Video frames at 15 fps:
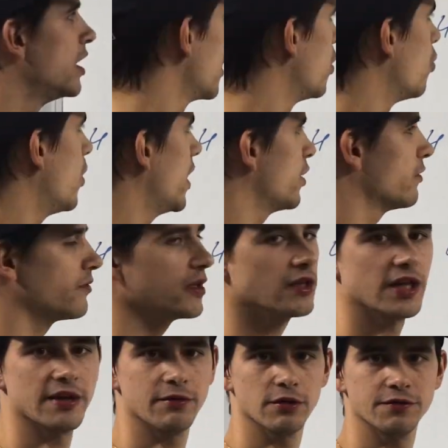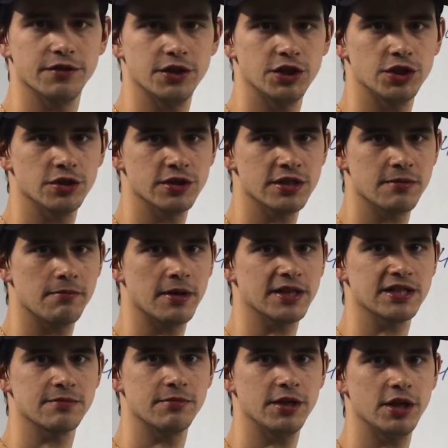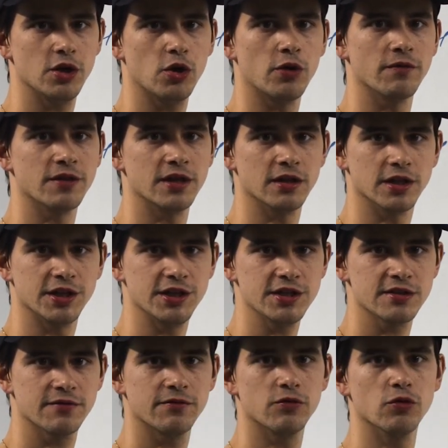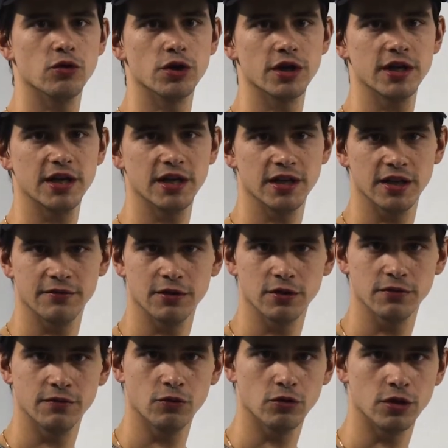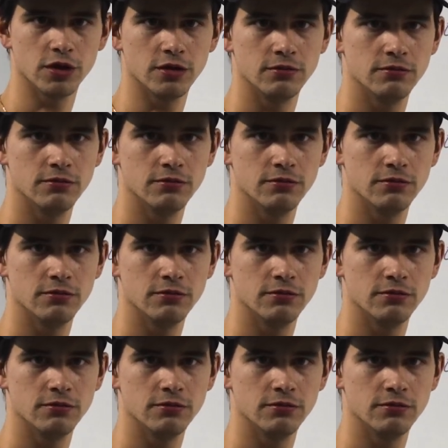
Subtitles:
One of the level features must be of the list for a level 4.